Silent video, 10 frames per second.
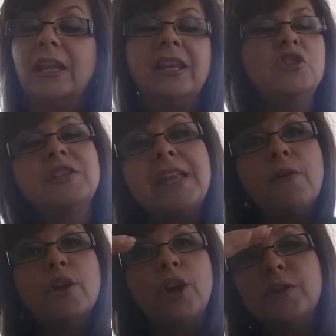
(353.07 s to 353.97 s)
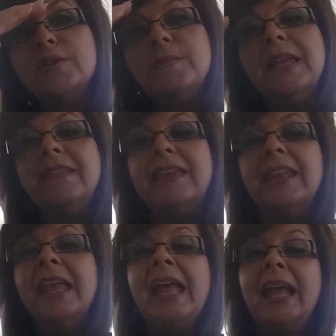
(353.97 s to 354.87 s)
And it just now occurred to me
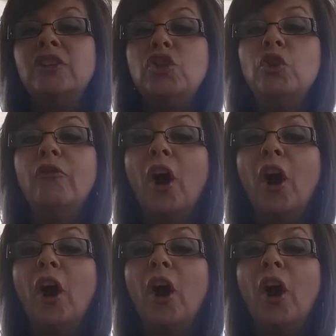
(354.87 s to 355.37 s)
that as you've